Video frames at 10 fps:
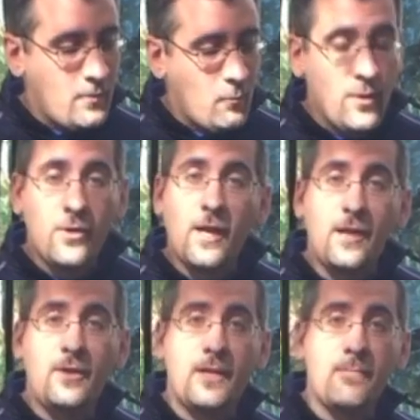Whether or
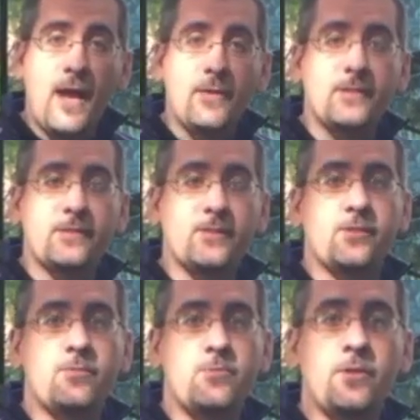not you need a mounded
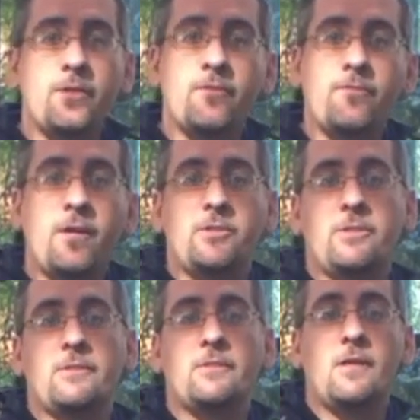system is really a
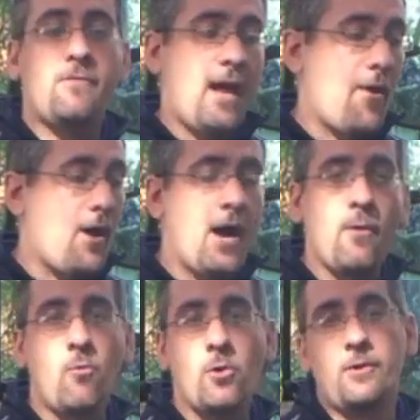function of how
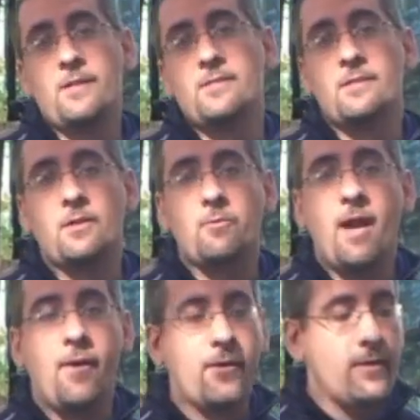high water is in the
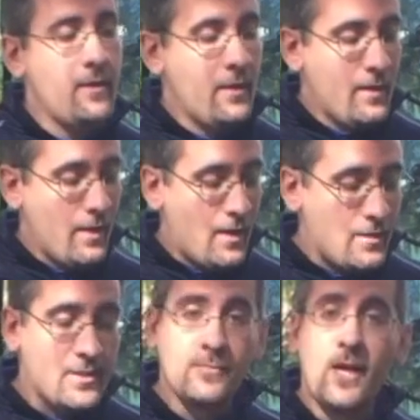ground.
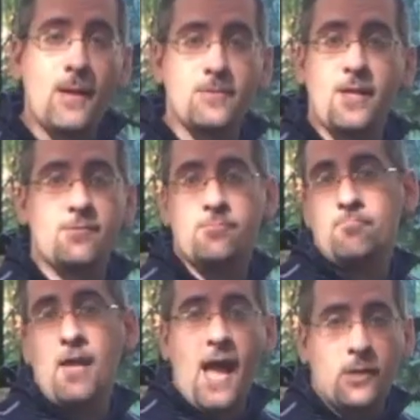Sometimes that's
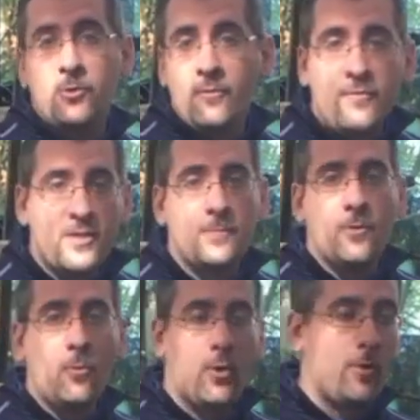actual
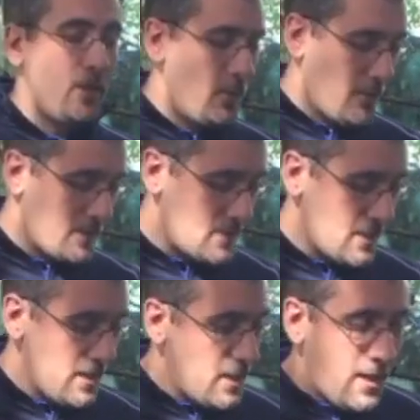visible water that you can
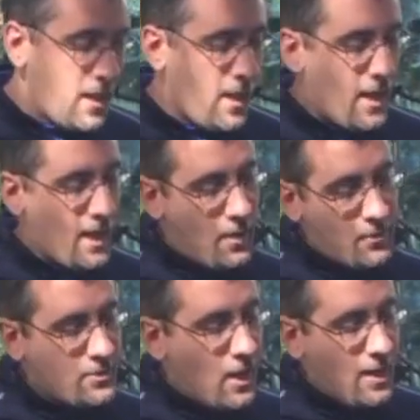see, and
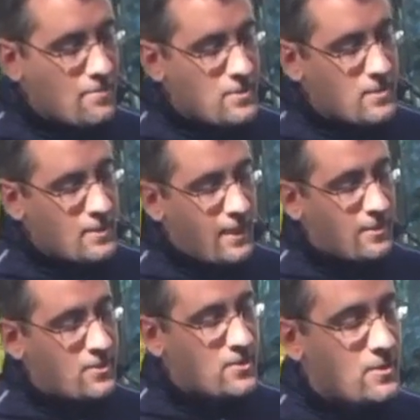other times
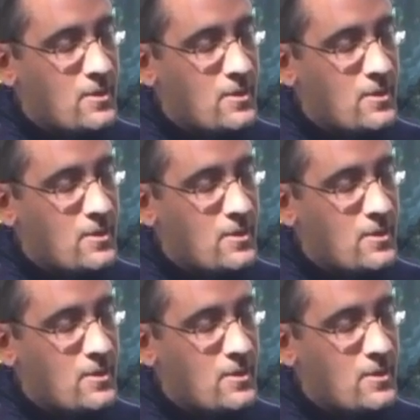it's